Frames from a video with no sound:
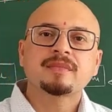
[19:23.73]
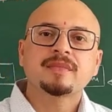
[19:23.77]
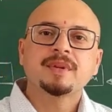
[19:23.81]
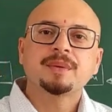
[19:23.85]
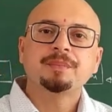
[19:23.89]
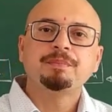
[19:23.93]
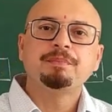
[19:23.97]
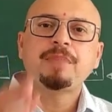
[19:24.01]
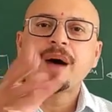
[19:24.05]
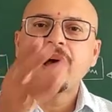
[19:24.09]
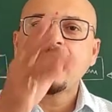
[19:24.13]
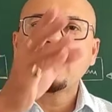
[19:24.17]

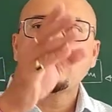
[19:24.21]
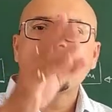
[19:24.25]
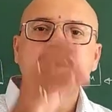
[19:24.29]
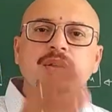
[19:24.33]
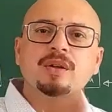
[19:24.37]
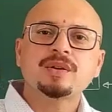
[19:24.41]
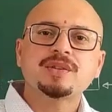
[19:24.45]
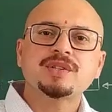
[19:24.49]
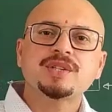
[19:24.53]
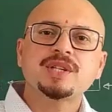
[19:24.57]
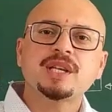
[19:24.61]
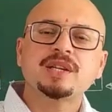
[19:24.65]

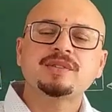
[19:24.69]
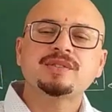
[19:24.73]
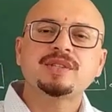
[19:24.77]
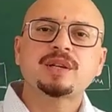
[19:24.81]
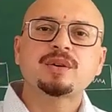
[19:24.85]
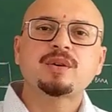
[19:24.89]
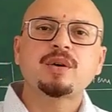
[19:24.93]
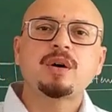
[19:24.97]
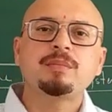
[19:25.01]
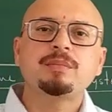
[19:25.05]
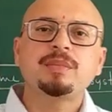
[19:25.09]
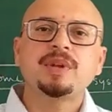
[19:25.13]
biology is a
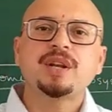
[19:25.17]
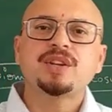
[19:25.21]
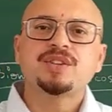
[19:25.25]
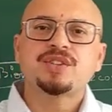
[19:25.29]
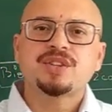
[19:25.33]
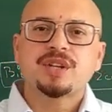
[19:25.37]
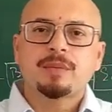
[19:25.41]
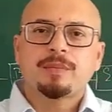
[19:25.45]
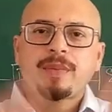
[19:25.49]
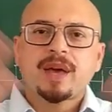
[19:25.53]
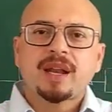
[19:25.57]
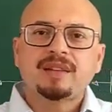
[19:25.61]

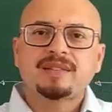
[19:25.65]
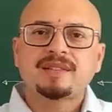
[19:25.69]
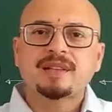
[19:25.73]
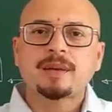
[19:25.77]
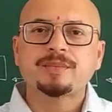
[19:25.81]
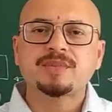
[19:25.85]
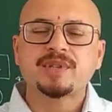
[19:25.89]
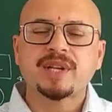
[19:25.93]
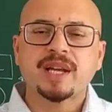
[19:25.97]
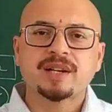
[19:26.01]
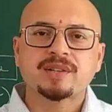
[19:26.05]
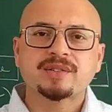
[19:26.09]
combination of many
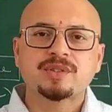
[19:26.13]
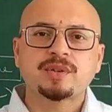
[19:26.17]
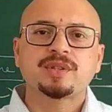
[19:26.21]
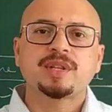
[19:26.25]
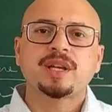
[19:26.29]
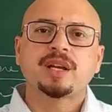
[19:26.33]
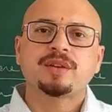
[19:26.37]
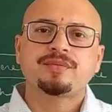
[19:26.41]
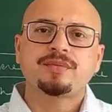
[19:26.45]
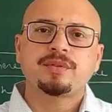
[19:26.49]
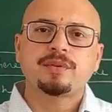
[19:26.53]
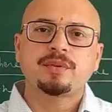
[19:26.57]
subjects. So
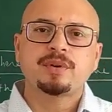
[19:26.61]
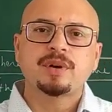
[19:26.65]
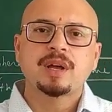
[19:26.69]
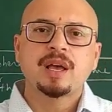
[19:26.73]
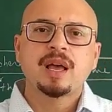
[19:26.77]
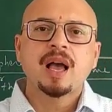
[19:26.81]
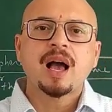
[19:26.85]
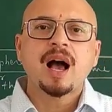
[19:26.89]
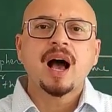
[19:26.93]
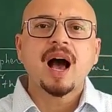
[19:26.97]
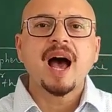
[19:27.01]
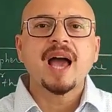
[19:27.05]
therefore
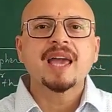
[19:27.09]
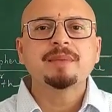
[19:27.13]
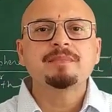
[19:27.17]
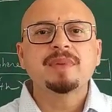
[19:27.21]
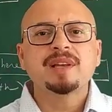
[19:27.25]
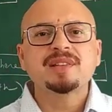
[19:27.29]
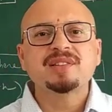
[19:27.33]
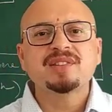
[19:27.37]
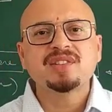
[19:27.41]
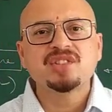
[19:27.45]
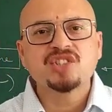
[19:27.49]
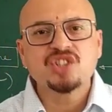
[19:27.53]
I
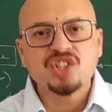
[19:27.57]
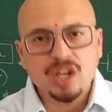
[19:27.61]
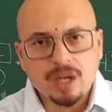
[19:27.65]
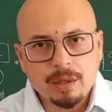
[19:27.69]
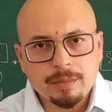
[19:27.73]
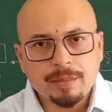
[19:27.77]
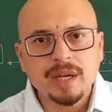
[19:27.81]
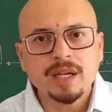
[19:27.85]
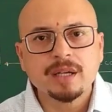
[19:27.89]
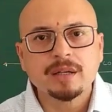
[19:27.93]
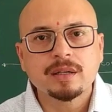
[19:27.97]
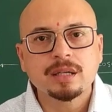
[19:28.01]
must
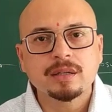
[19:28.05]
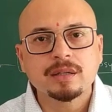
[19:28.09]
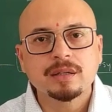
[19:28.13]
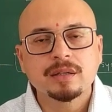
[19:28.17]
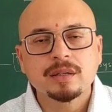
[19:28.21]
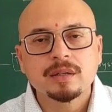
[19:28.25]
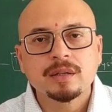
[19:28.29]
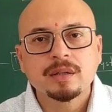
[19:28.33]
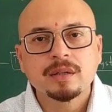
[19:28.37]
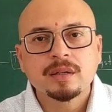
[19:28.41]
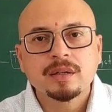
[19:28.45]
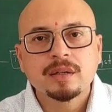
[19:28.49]
term it
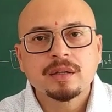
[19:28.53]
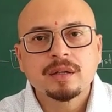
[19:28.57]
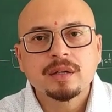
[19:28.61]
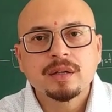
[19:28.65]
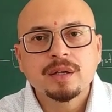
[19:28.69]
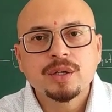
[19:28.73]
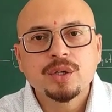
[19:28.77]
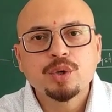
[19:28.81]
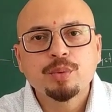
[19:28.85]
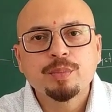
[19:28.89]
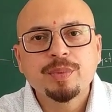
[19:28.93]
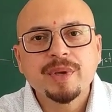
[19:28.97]

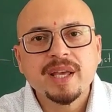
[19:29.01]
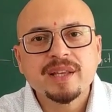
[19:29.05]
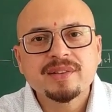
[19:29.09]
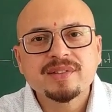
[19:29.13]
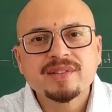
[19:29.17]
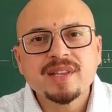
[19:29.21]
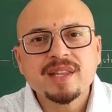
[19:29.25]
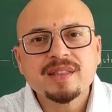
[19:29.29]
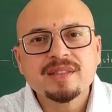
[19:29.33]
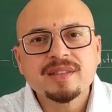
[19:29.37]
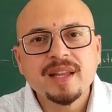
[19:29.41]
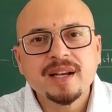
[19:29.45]
to be a
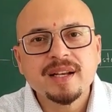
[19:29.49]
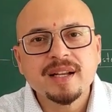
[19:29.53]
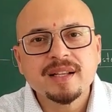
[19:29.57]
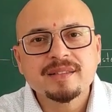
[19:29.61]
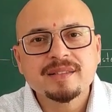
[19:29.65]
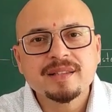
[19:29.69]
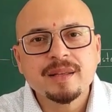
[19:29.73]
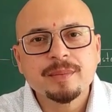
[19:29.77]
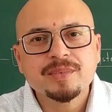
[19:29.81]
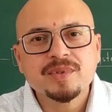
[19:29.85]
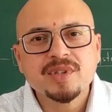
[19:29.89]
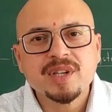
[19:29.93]
synthetic
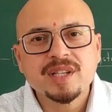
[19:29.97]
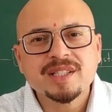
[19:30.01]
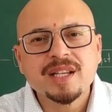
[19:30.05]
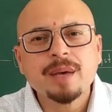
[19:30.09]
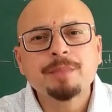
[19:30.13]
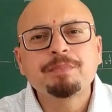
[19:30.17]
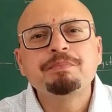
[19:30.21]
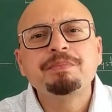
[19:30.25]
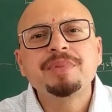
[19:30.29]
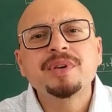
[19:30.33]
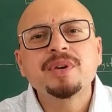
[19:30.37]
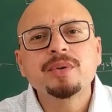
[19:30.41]
subject, a
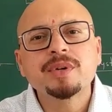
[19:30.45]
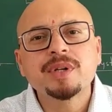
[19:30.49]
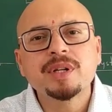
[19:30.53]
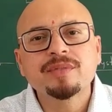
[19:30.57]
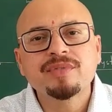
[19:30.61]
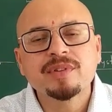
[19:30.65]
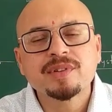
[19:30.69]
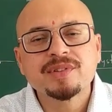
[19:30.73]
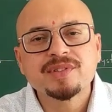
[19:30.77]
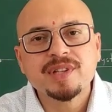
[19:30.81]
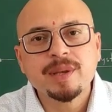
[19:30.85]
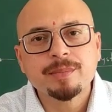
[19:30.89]

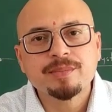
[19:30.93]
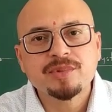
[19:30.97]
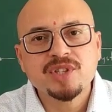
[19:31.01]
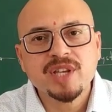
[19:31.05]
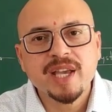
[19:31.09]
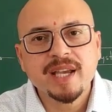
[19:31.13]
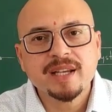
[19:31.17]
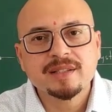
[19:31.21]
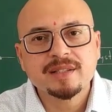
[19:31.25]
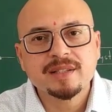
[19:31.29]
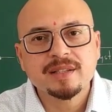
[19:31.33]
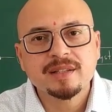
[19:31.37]
beautiful
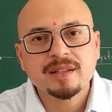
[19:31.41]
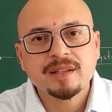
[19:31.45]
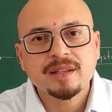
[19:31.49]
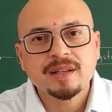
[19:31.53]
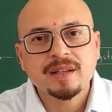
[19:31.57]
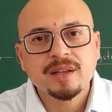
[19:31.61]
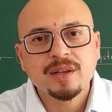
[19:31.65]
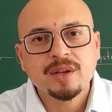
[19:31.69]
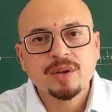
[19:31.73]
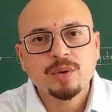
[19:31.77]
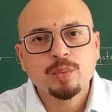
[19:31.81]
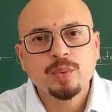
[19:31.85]
subject
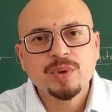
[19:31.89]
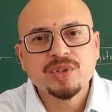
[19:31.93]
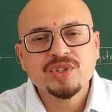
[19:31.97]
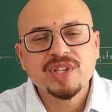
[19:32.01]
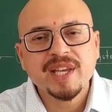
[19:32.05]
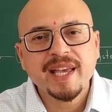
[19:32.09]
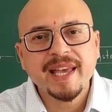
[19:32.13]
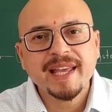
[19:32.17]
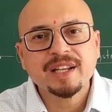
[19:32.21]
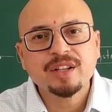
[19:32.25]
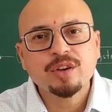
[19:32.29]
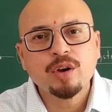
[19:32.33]
which
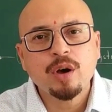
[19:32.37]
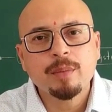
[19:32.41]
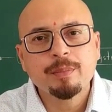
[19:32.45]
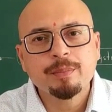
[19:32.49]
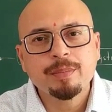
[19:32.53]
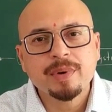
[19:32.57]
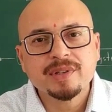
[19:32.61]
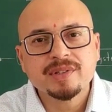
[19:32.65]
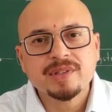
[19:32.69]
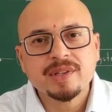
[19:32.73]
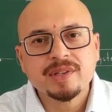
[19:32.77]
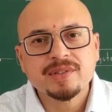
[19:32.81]

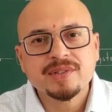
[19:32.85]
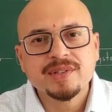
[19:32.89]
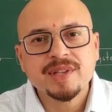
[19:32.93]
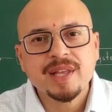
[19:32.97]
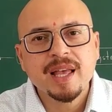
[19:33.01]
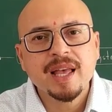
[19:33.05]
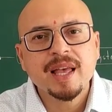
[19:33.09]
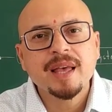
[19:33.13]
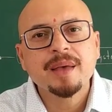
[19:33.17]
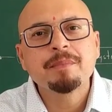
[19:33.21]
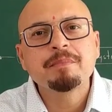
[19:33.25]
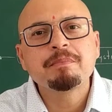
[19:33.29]
encompasses
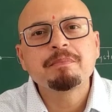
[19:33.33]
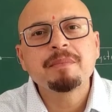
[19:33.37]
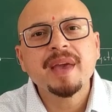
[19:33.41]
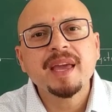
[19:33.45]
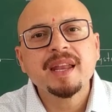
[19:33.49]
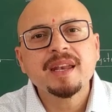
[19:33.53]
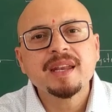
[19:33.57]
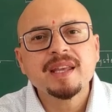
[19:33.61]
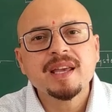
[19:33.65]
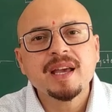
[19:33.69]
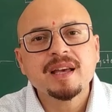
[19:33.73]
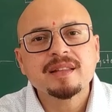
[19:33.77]

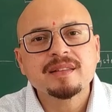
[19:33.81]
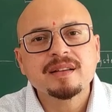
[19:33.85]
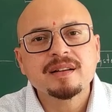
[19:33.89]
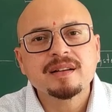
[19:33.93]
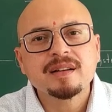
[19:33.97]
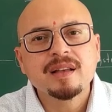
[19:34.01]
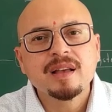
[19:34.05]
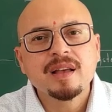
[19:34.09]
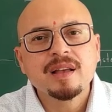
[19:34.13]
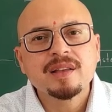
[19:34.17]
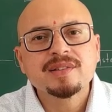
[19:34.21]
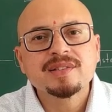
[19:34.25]
many
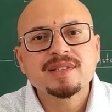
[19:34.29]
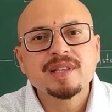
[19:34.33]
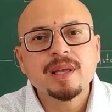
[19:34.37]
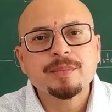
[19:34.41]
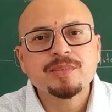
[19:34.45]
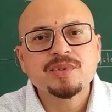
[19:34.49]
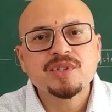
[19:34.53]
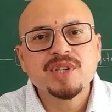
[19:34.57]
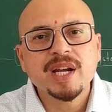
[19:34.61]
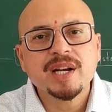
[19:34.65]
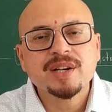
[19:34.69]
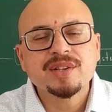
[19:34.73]
other
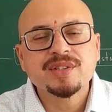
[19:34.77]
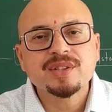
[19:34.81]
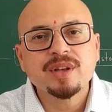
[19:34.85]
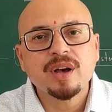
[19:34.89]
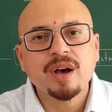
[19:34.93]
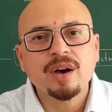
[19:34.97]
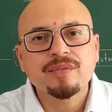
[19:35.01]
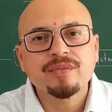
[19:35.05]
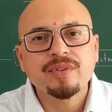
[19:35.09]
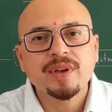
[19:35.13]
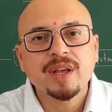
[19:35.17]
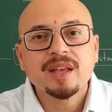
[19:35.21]
subjects
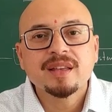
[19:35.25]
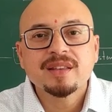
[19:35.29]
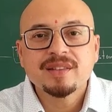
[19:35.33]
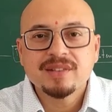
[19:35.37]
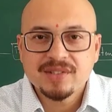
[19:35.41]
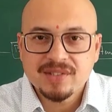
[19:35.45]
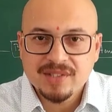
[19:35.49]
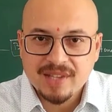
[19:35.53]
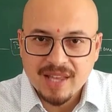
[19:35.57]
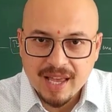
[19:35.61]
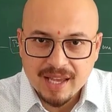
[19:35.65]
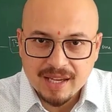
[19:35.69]
of
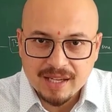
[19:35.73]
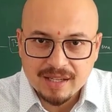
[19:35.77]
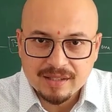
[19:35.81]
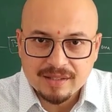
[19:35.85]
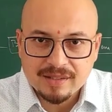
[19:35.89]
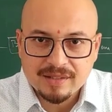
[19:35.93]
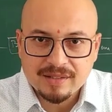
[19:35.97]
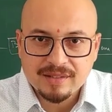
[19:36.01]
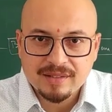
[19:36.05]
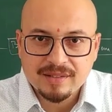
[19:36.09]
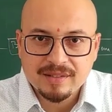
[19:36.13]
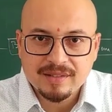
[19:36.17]

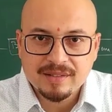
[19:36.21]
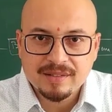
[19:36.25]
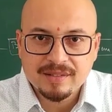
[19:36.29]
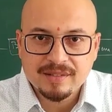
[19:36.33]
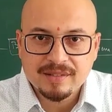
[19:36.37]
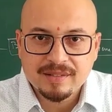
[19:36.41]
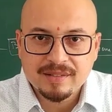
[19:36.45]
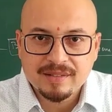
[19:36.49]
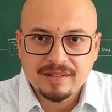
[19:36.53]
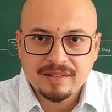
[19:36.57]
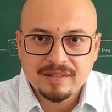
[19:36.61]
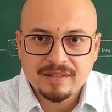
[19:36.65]

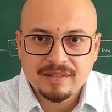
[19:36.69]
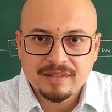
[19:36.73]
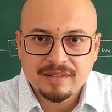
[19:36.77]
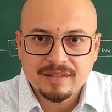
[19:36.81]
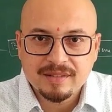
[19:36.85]
science.